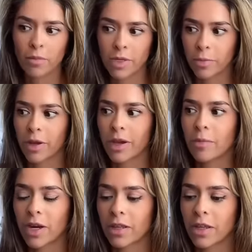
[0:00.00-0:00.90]
I'm to
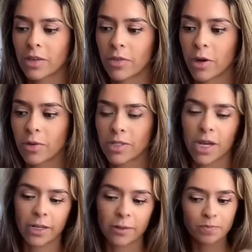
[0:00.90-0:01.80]
blame, but I think there
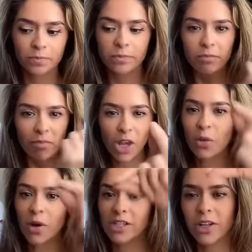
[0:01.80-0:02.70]
was like,
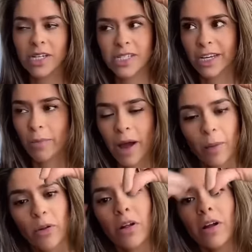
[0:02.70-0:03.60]
you guys are like seeing a
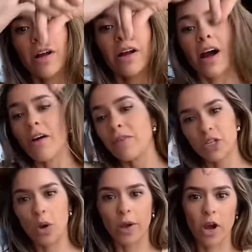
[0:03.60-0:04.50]
pebble of
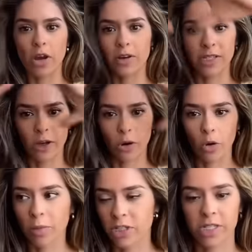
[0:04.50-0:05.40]
what's going on. There's like
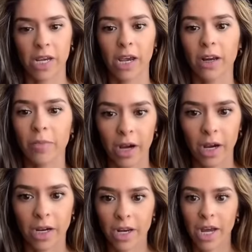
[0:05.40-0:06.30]
a whole bunch of sand
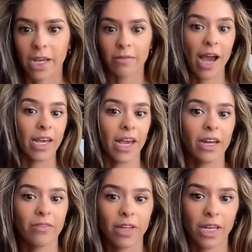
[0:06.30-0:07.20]
behind. And I
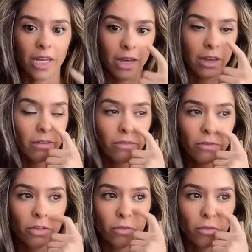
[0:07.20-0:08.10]
can't even
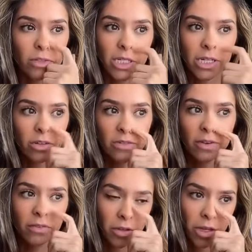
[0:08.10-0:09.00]
give the full details
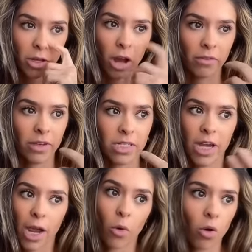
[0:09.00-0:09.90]
of everything.
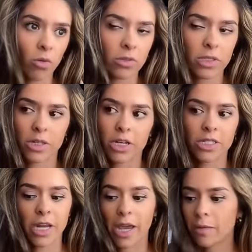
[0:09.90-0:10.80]
Obviously, I won't.
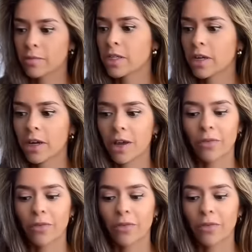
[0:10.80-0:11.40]
There's names.